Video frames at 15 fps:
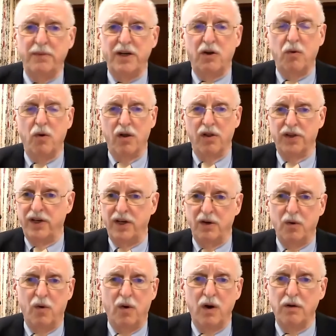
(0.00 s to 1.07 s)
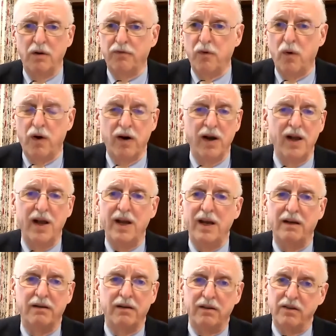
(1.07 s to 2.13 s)
equality, or for
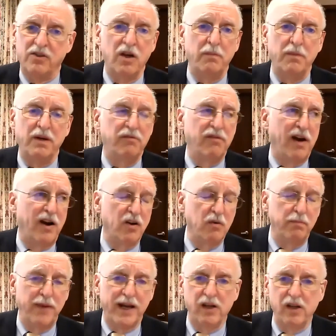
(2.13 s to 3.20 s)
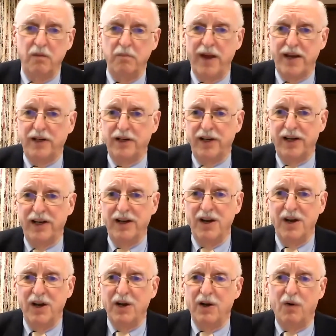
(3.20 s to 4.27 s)
some environmental amenity,
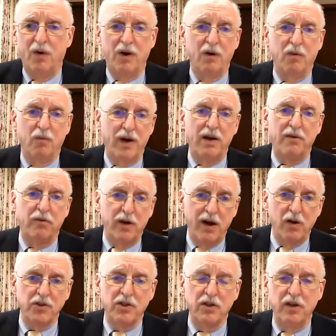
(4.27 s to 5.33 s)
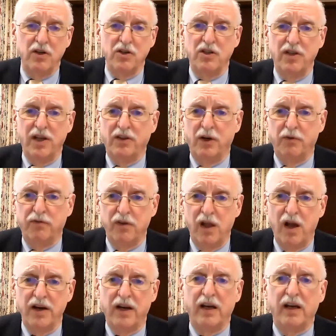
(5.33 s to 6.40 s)
or whatever else it is that they're
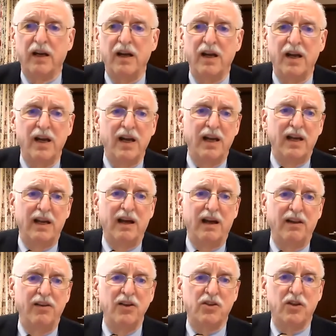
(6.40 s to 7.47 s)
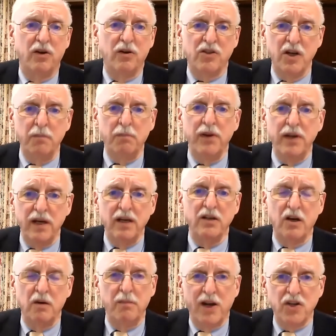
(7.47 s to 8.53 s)
flogging? They're simply
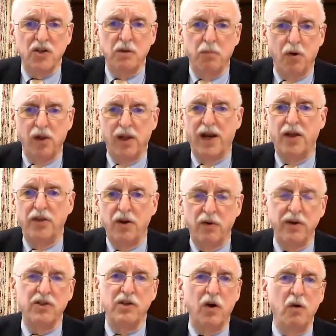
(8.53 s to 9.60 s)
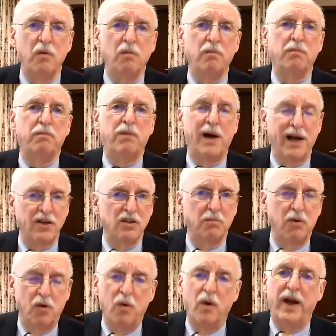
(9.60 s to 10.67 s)
incommensurable, and there is no
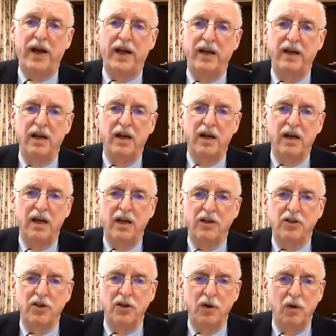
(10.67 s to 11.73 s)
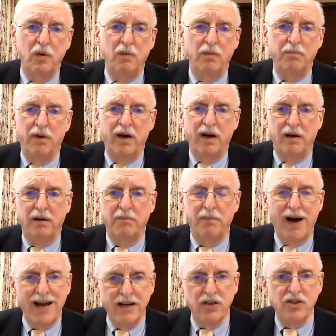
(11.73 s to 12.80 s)
possible way to
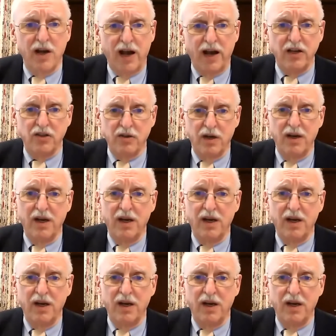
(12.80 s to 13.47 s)
monetize